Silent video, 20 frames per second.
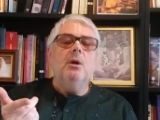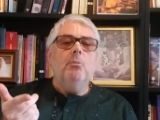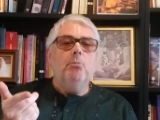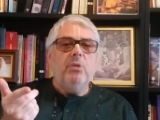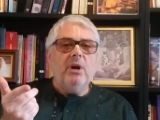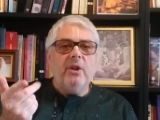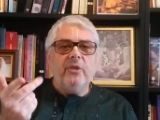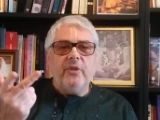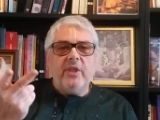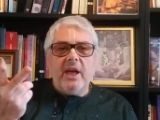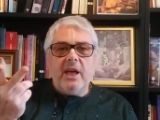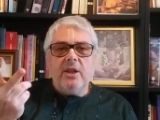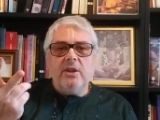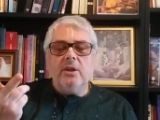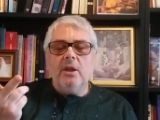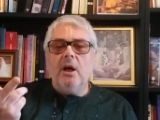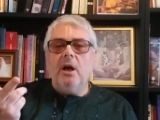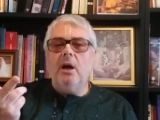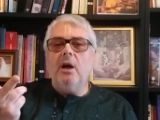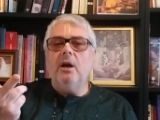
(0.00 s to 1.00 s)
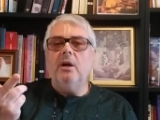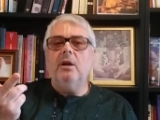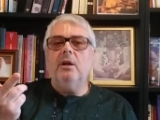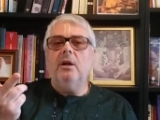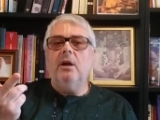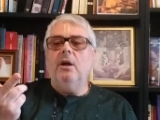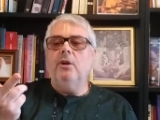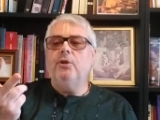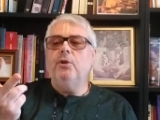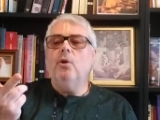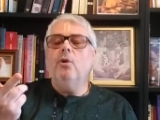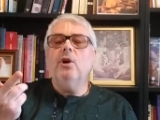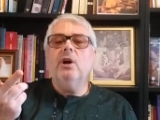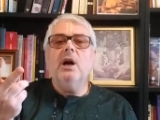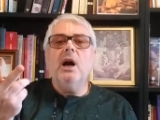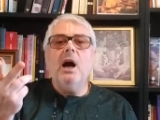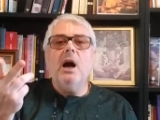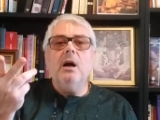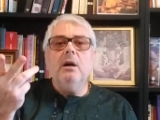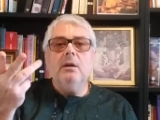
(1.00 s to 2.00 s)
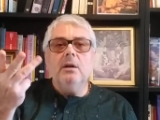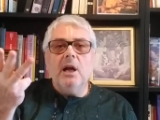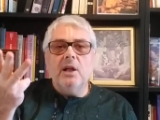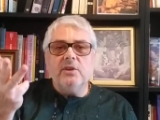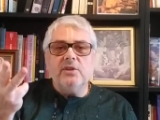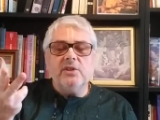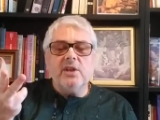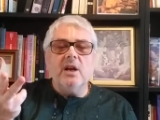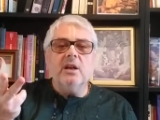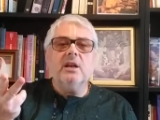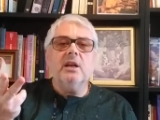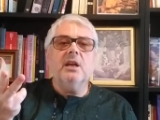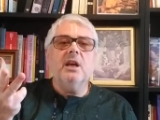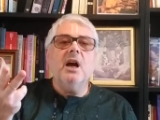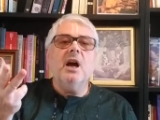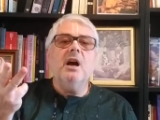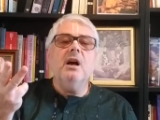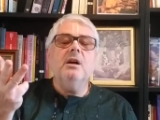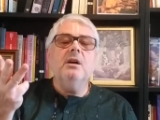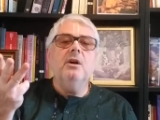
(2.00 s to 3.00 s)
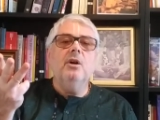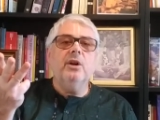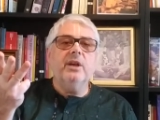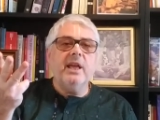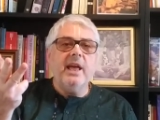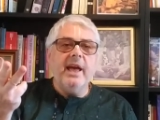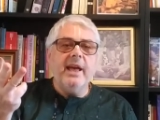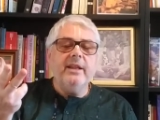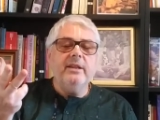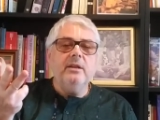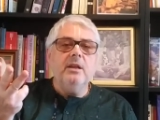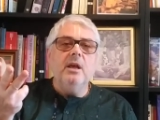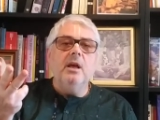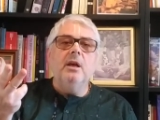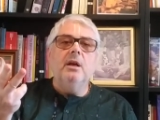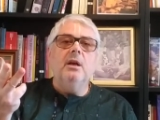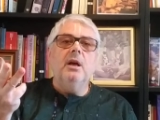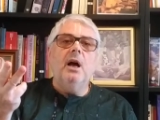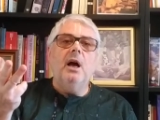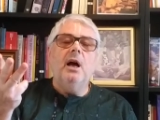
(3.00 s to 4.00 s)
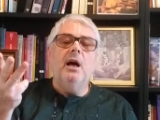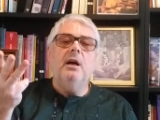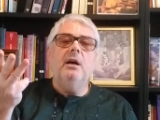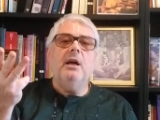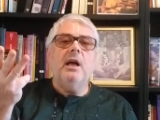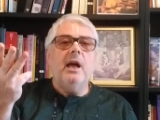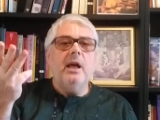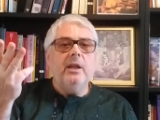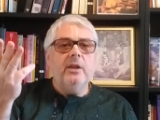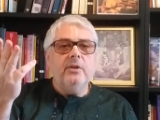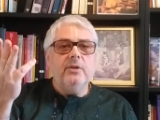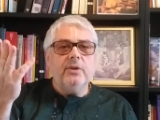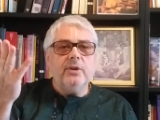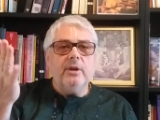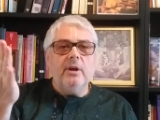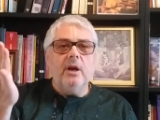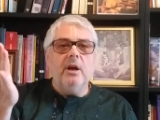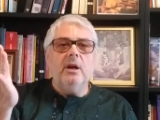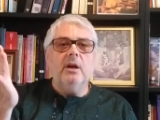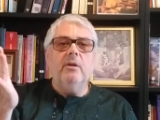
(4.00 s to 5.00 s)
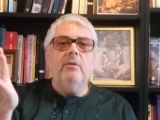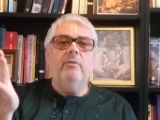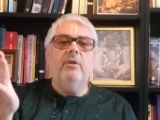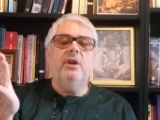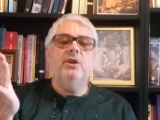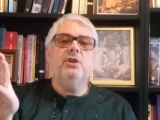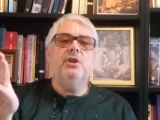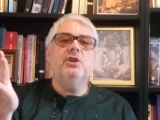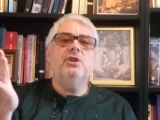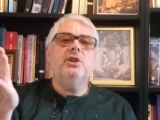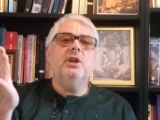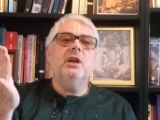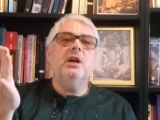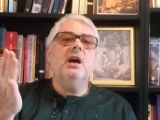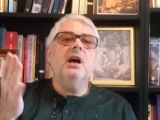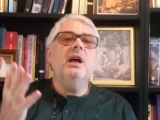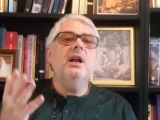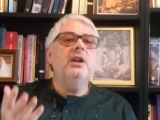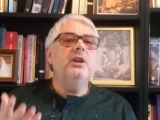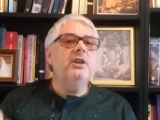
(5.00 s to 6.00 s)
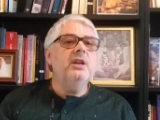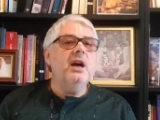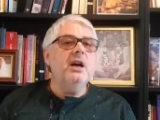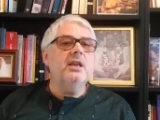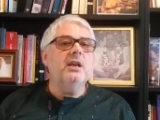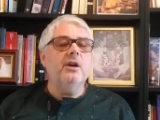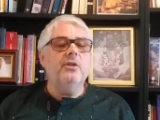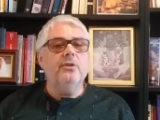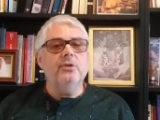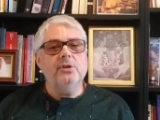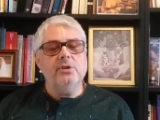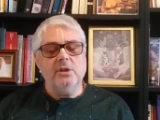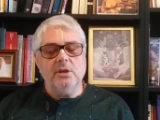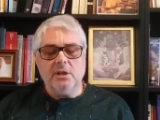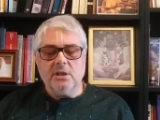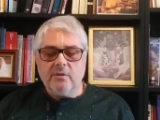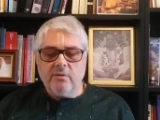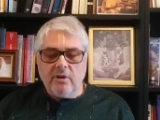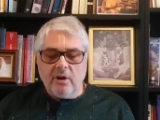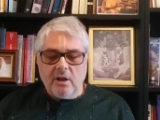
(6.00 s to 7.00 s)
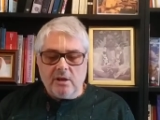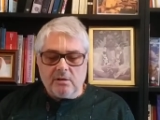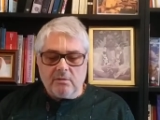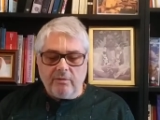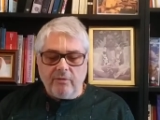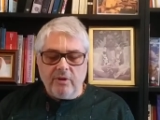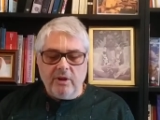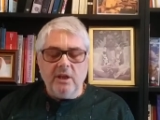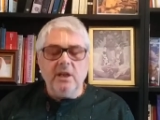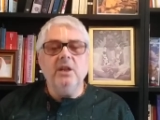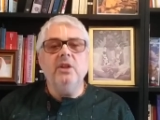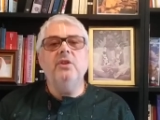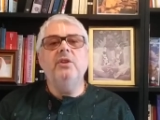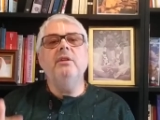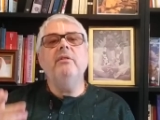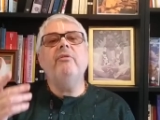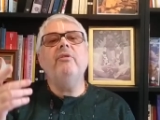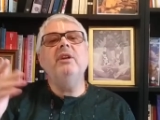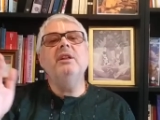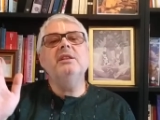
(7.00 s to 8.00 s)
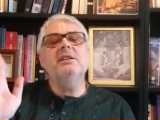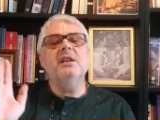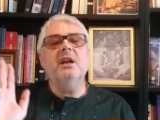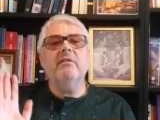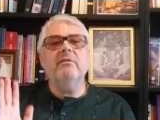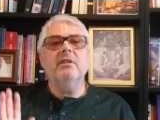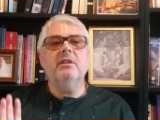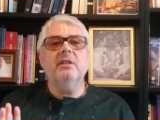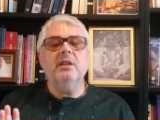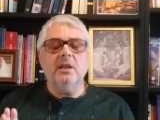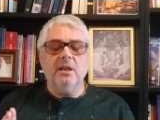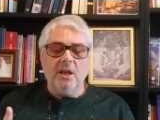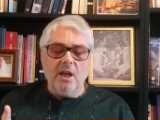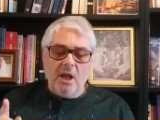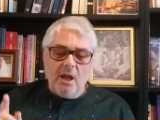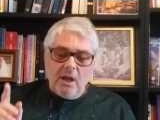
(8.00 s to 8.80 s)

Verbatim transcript: But then uh, uh Yoga and Samkhya again, uh, and uh, Vaisheshika and Nyaya, the sixth philosophy, it defeats everything.